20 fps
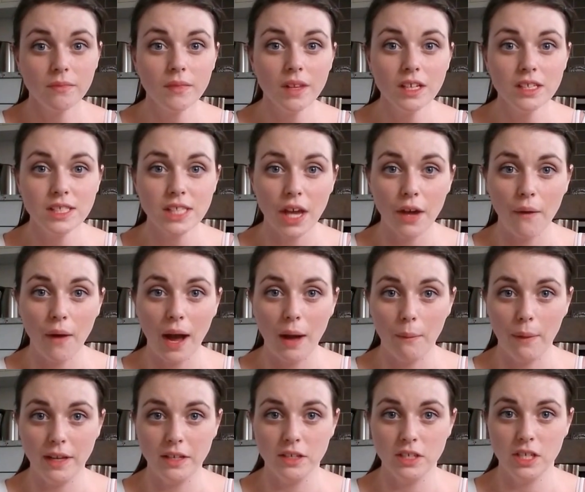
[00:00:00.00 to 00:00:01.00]
So I
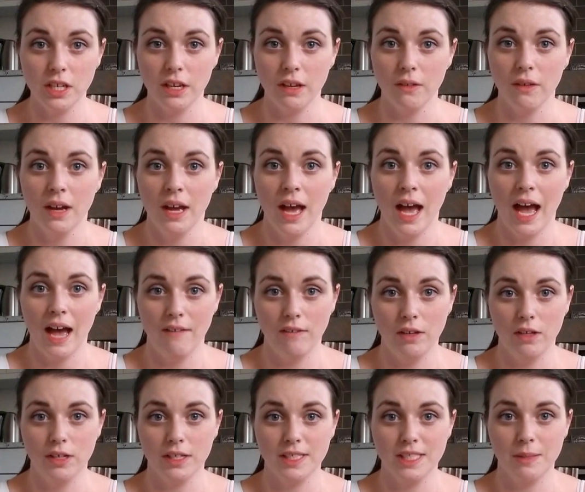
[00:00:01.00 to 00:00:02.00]
went to have a
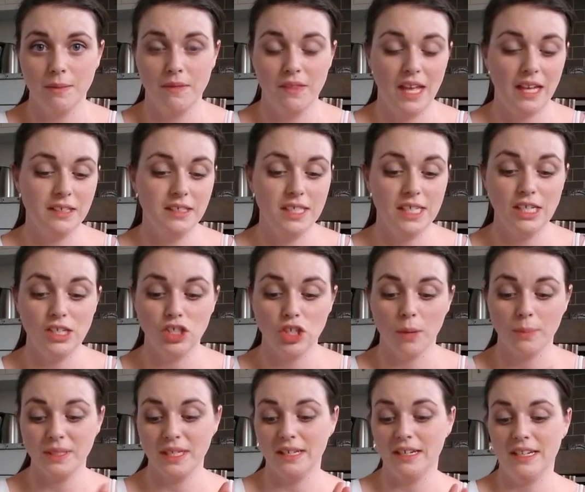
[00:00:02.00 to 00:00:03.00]
look at some of the antique
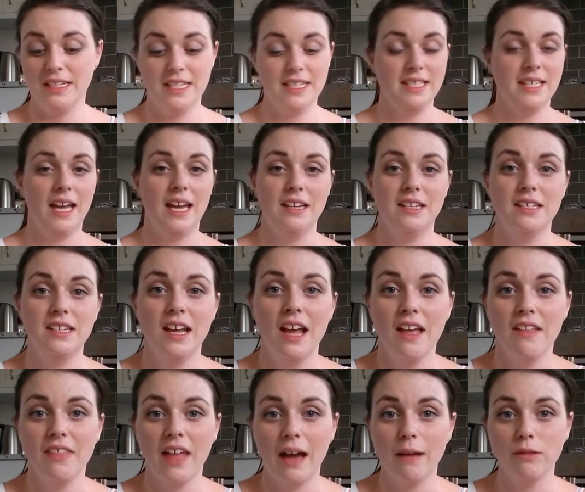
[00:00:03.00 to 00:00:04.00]
shops and I decided
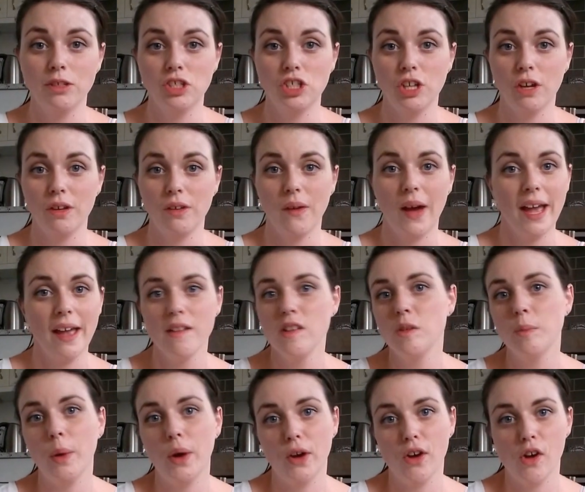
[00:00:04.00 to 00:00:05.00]
that I would show you. I only
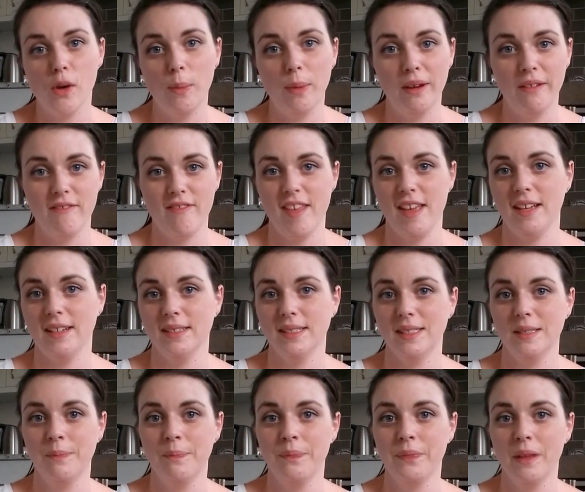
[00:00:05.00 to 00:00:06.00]
bought a couple of
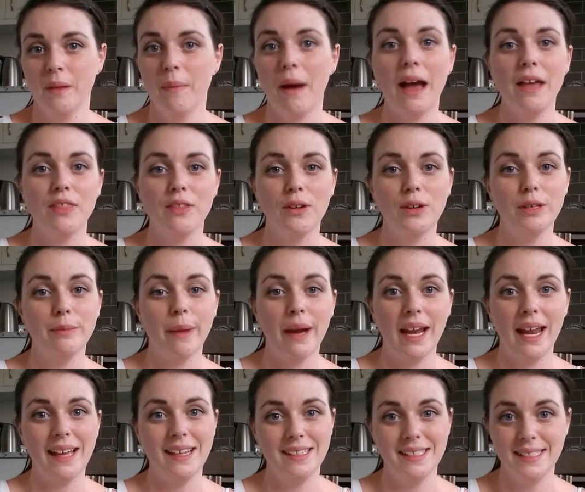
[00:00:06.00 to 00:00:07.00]
things, but I thought you might
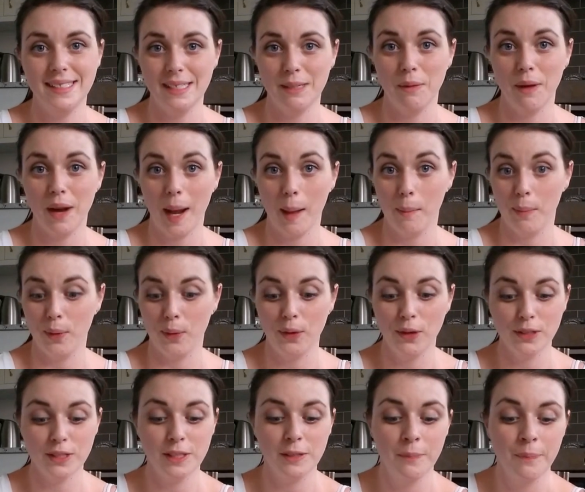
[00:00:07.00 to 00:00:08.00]
like to see what I
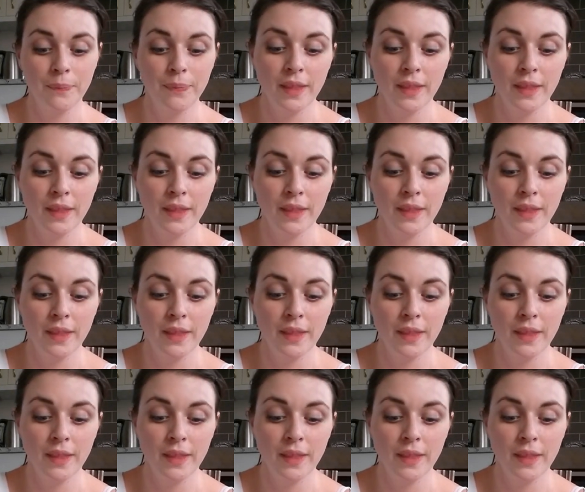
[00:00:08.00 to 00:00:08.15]
bought.